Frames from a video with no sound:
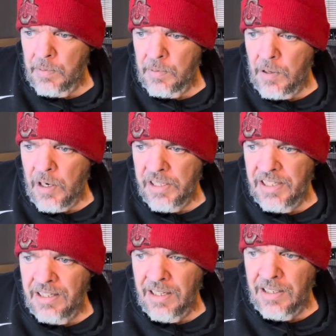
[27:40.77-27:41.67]
already
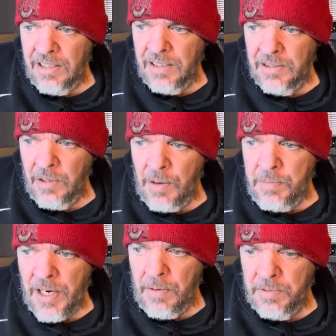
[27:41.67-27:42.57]
done.
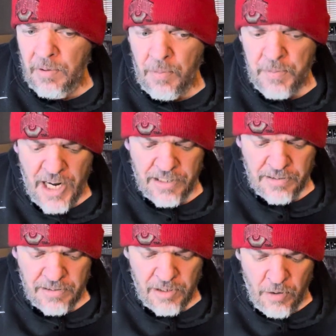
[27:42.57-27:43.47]
So I'm
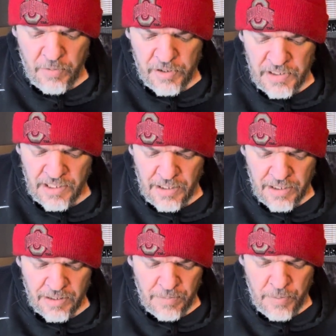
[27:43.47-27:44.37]
practicing over and I'm kind
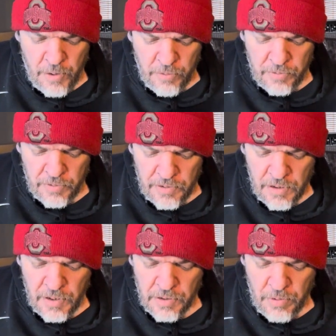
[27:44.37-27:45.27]
of composing.
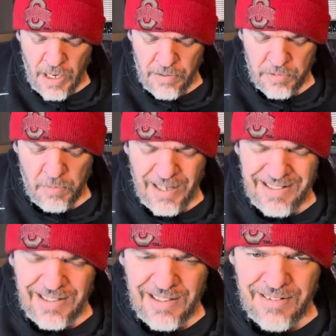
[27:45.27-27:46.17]
So I have some
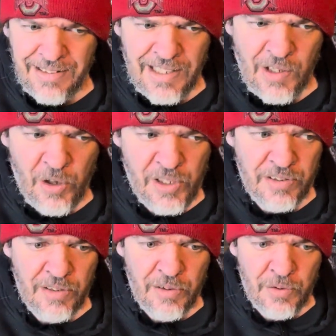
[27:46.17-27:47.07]
ideas that aren't
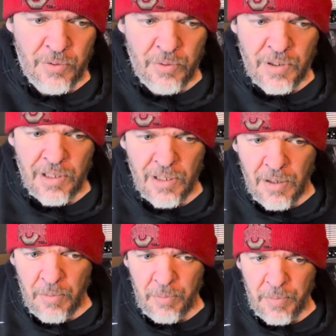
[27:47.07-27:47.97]
new,
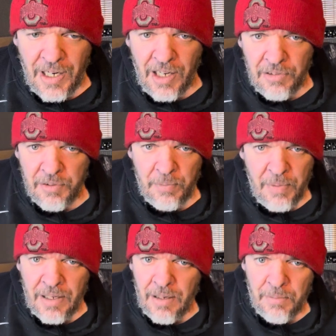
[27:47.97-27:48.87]
but I also
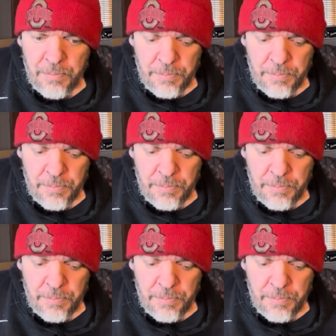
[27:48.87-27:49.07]
make up